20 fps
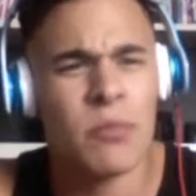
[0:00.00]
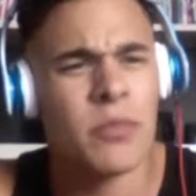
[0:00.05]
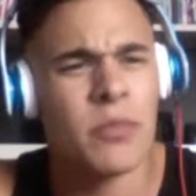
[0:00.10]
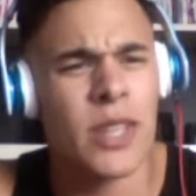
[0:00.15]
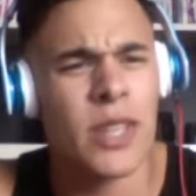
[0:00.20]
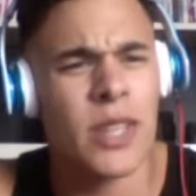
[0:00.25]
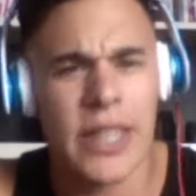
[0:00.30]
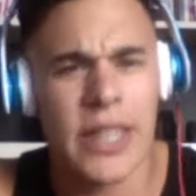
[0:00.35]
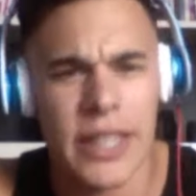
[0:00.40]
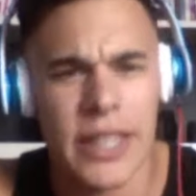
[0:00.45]

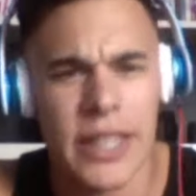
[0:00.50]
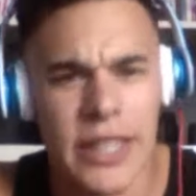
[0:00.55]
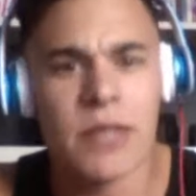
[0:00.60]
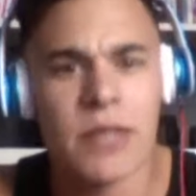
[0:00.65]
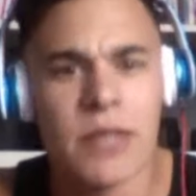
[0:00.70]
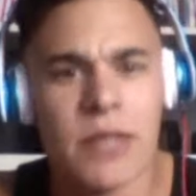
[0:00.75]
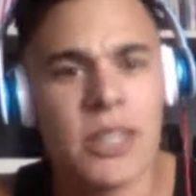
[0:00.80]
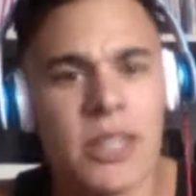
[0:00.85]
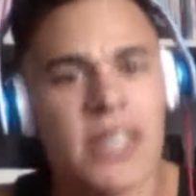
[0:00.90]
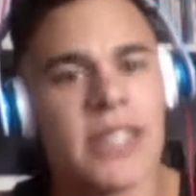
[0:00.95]

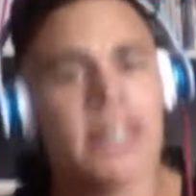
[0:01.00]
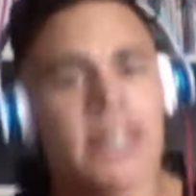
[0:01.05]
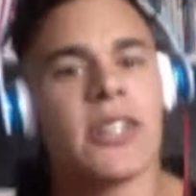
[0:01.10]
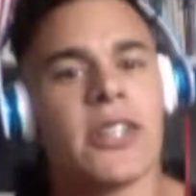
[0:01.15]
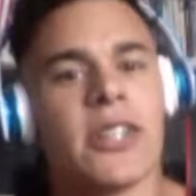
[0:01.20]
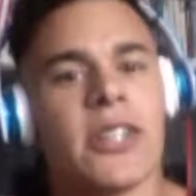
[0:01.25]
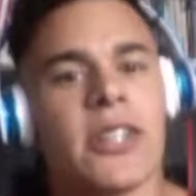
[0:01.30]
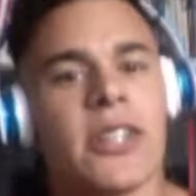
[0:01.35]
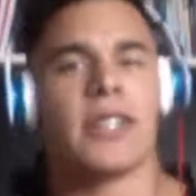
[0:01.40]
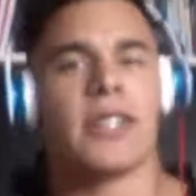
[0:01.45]

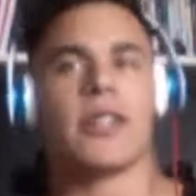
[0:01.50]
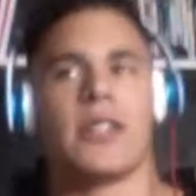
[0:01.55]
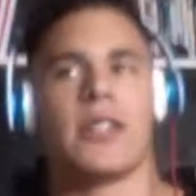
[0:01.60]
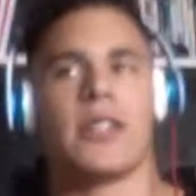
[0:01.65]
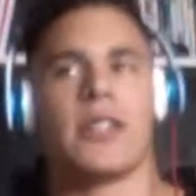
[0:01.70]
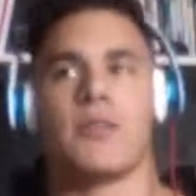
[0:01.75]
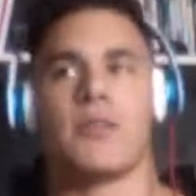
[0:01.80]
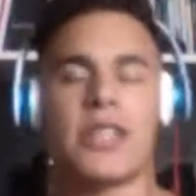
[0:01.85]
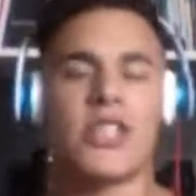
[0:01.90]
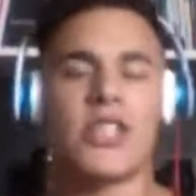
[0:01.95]

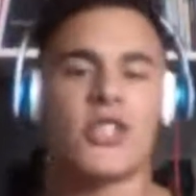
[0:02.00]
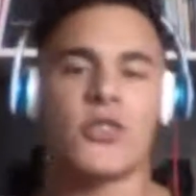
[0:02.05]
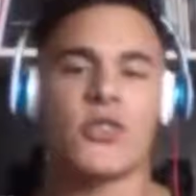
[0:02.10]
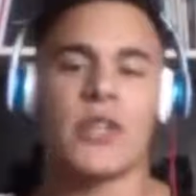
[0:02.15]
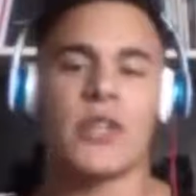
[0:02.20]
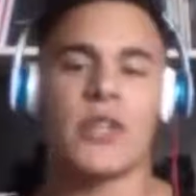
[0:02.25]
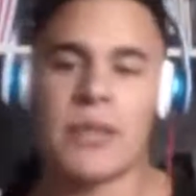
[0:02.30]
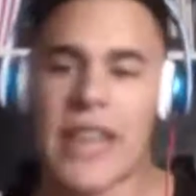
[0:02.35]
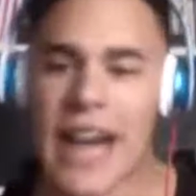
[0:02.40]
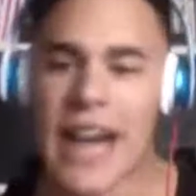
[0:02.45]
The
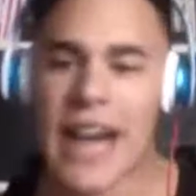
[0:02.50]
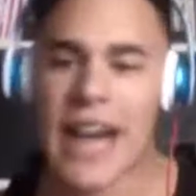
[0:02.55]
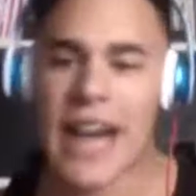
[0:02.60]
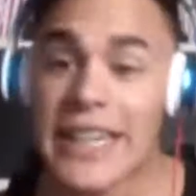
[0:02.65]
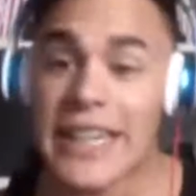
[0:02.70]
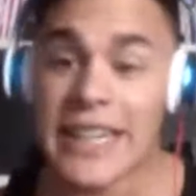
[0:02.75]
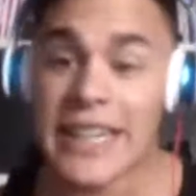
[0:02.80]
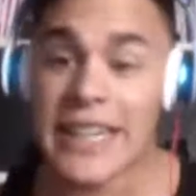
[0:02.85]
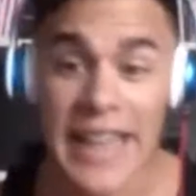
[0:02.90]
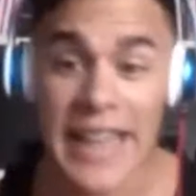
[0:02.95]
mystery
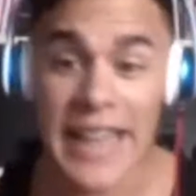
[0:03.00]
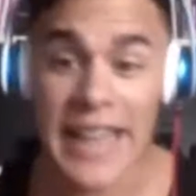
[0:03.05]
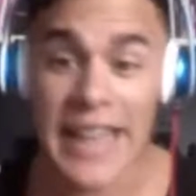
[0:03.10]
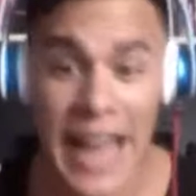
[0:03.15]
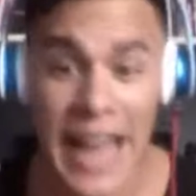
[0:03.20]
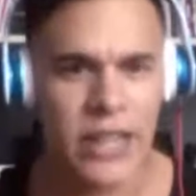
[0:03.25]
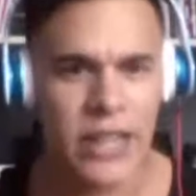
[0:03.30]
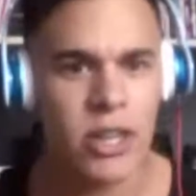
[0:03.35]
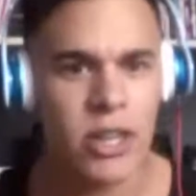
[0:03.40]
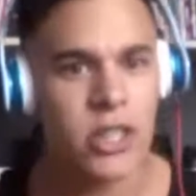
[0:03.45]
behind that
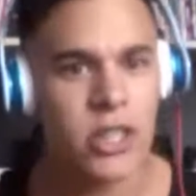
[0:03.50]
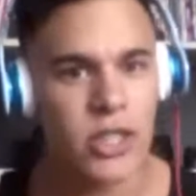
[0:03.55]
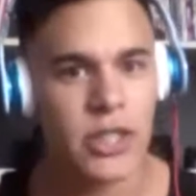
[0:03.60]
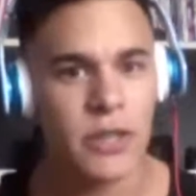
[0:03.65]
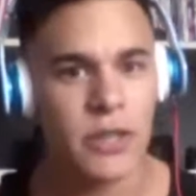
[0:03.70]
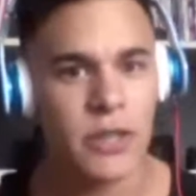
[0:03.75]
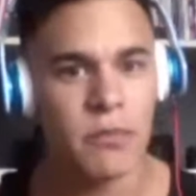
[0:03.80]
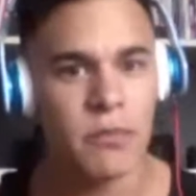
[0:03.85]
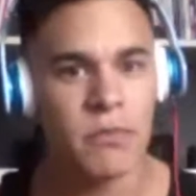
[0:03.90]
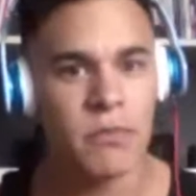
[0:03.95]

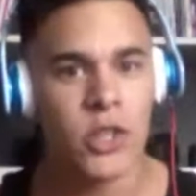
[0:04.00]
character